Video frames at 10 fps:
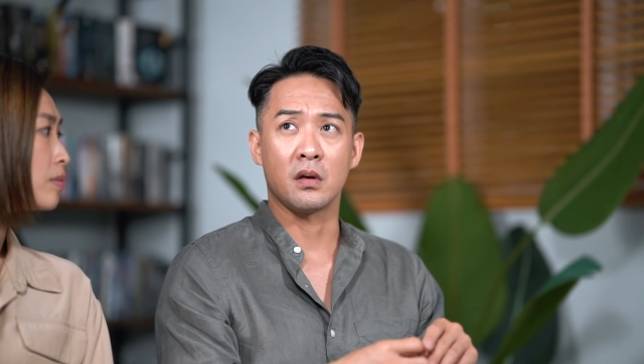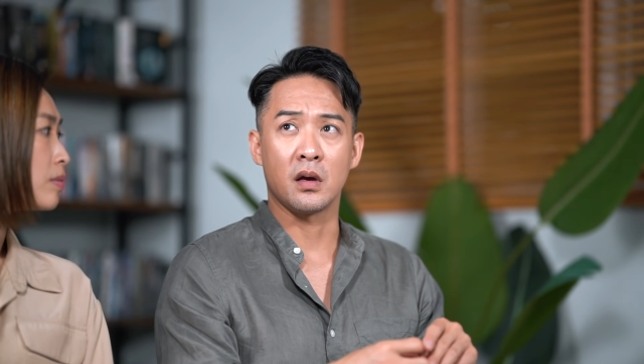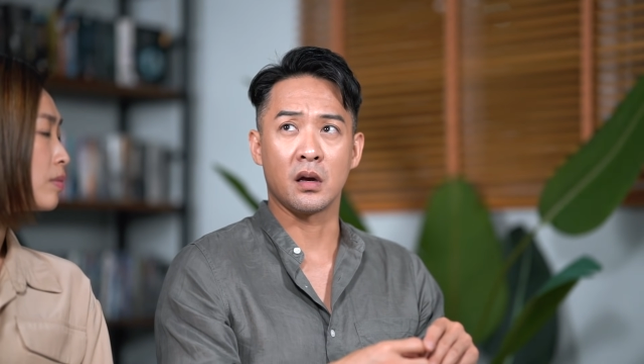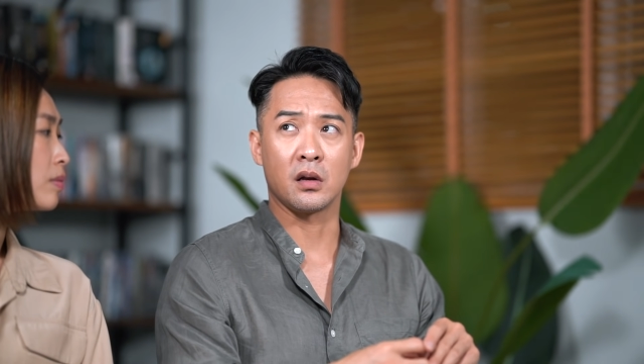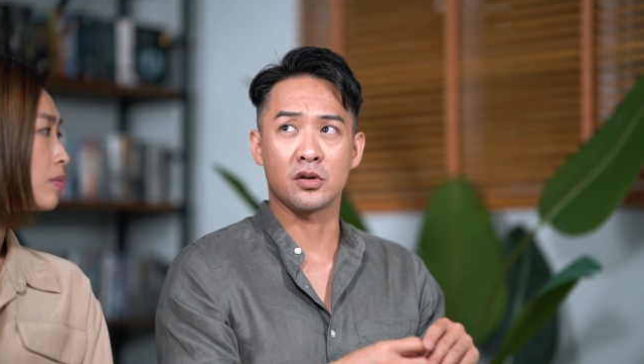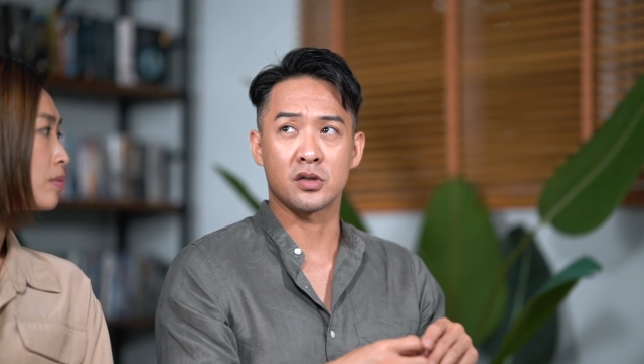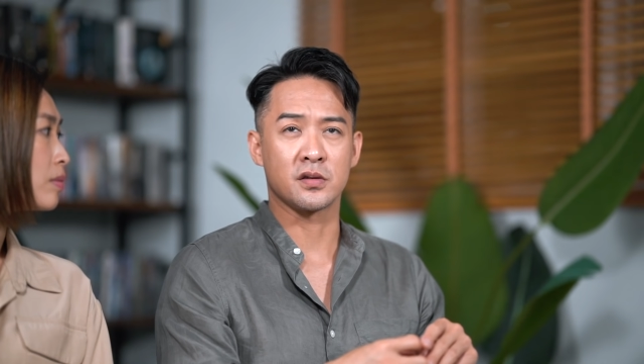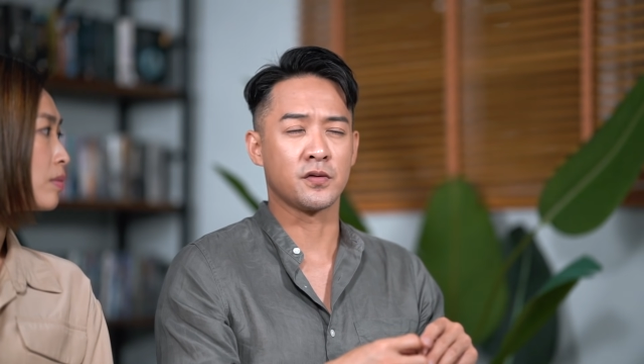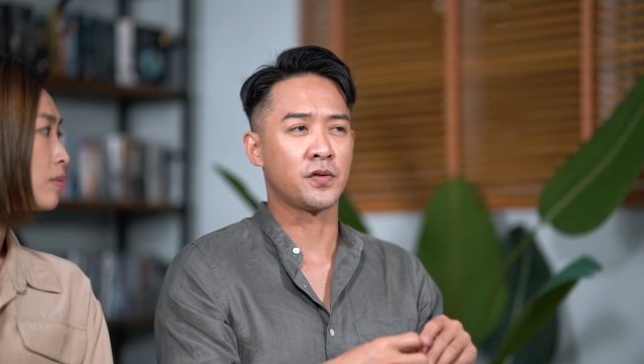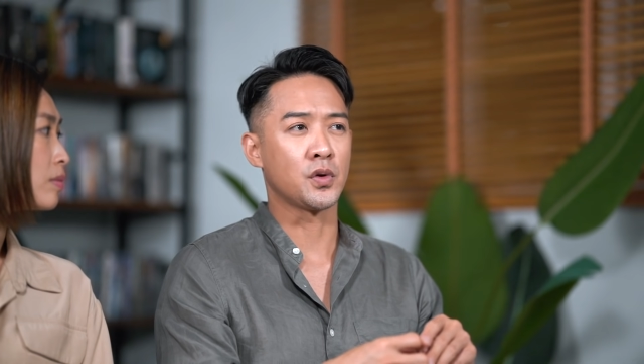their English
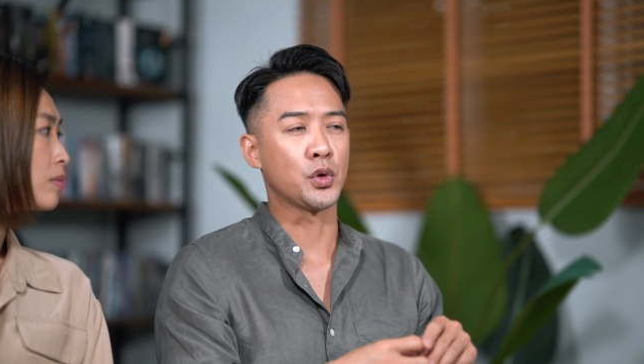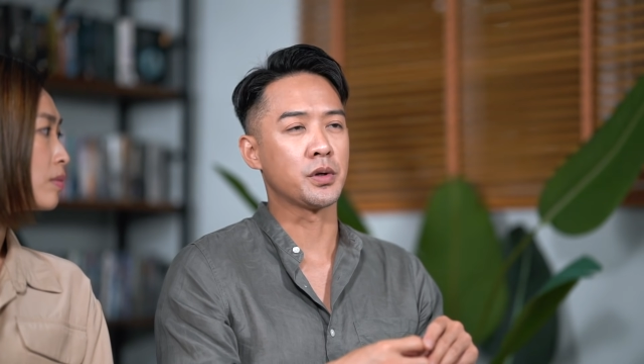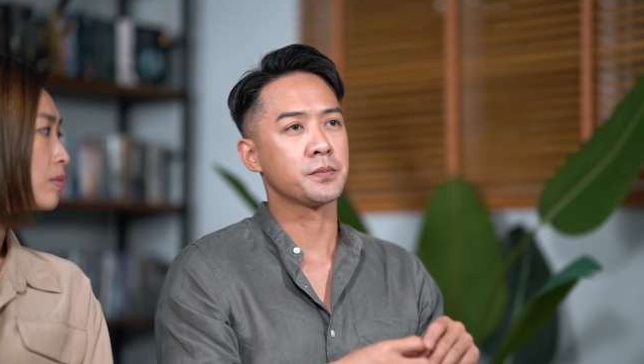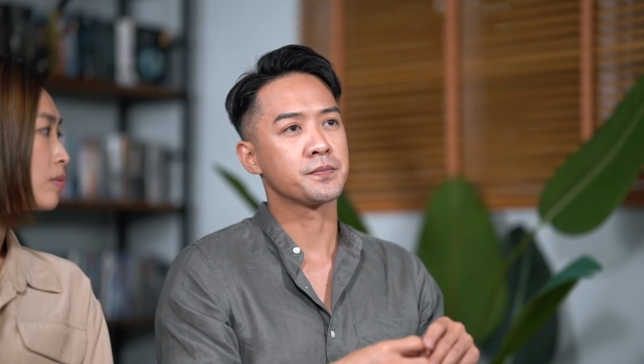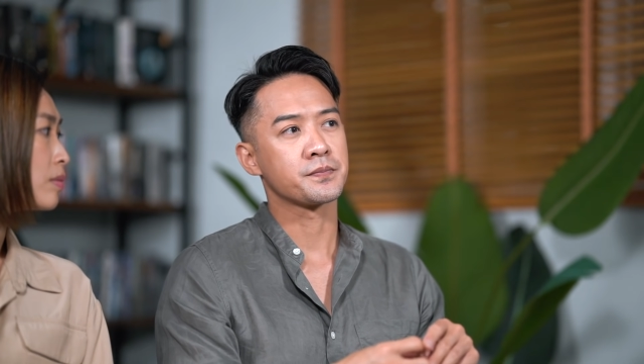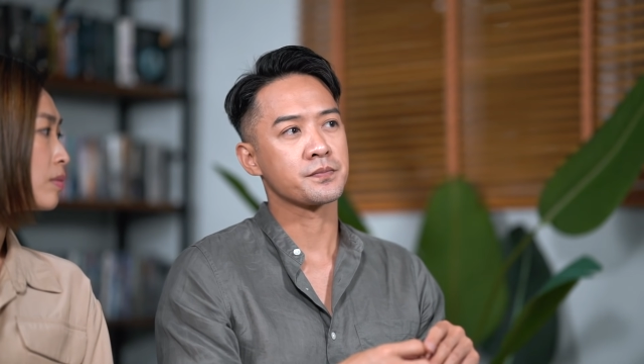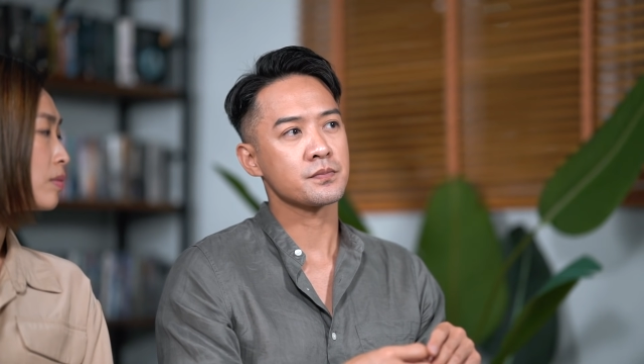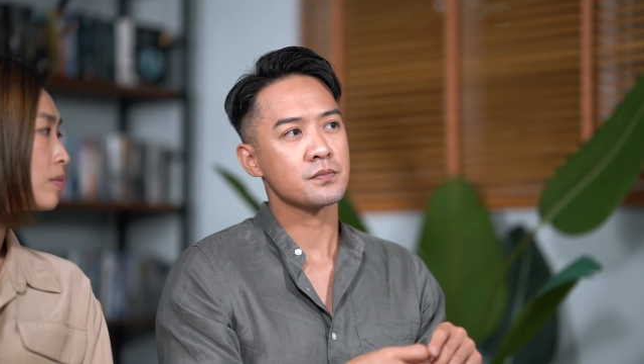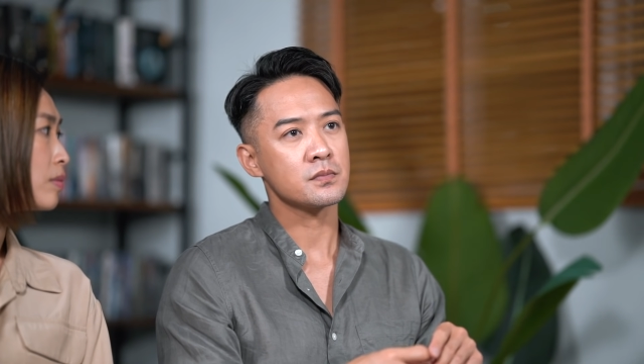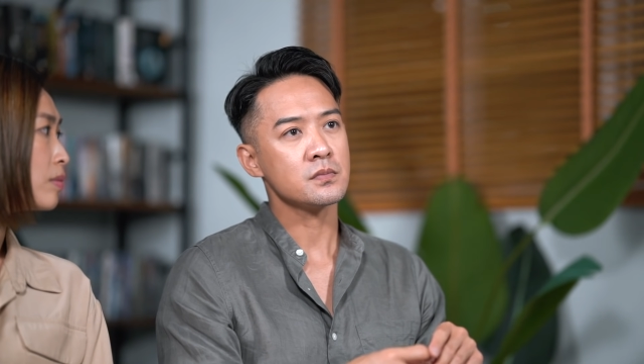isn't fluent.
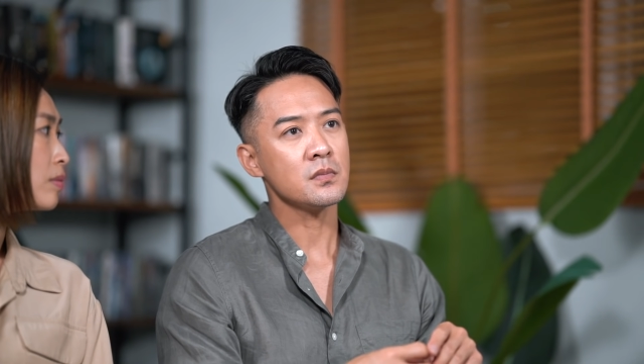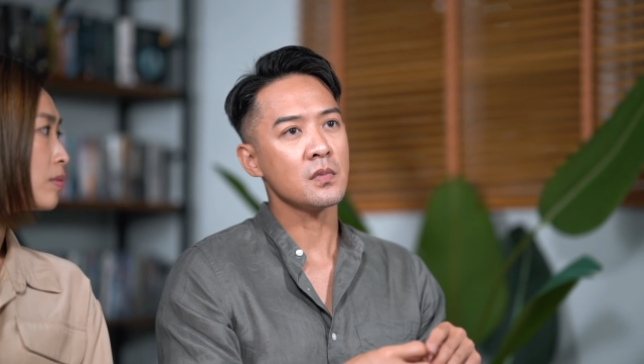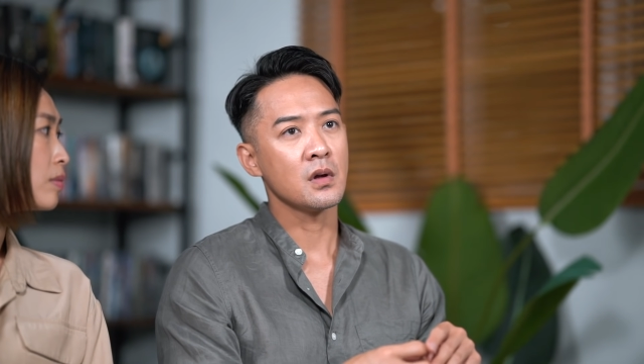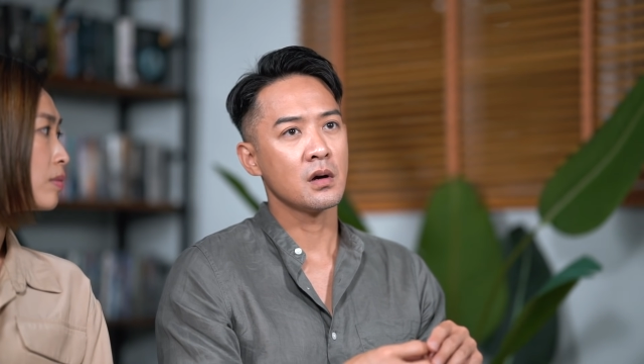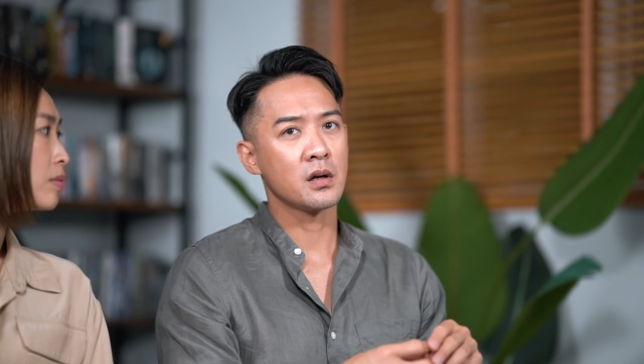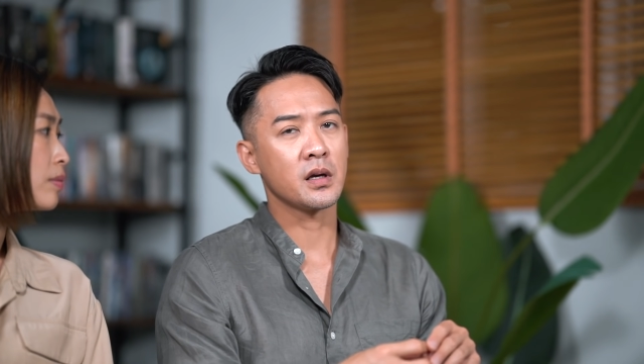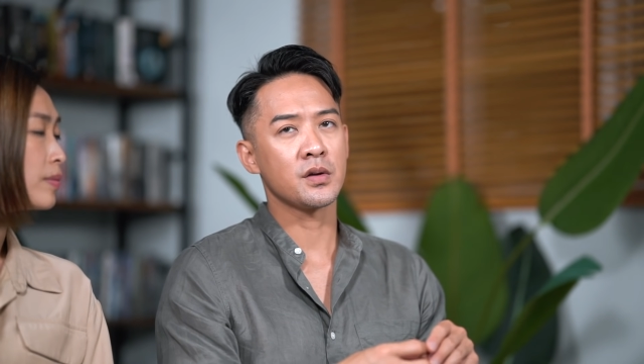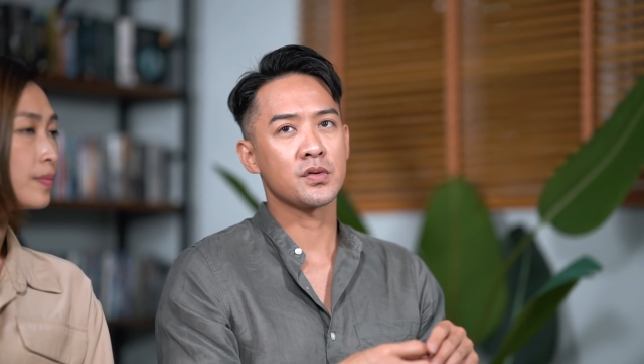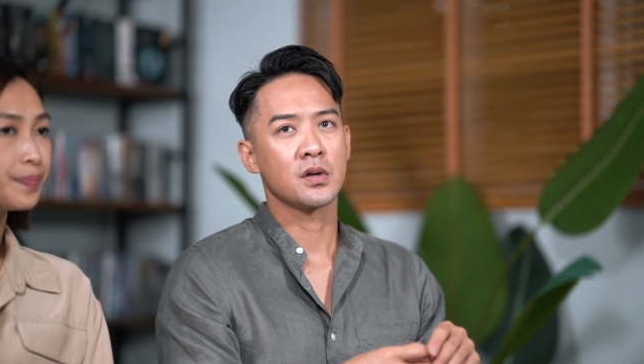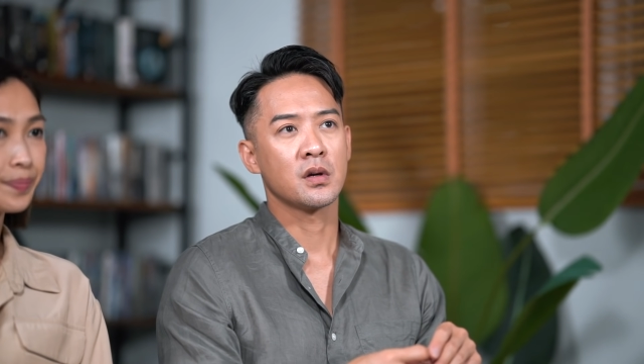And I
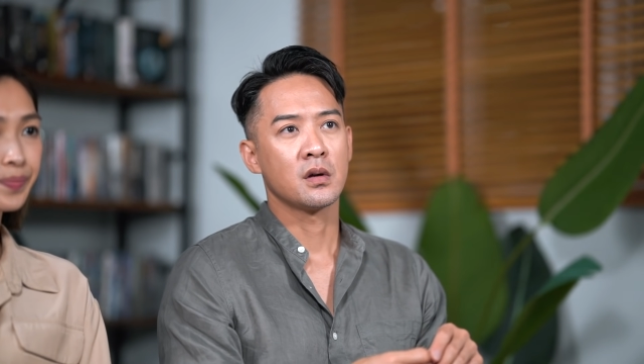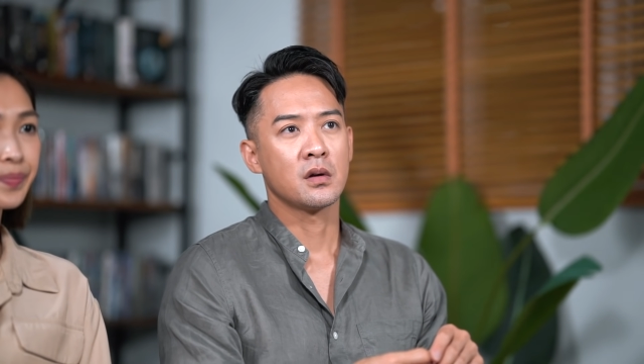guess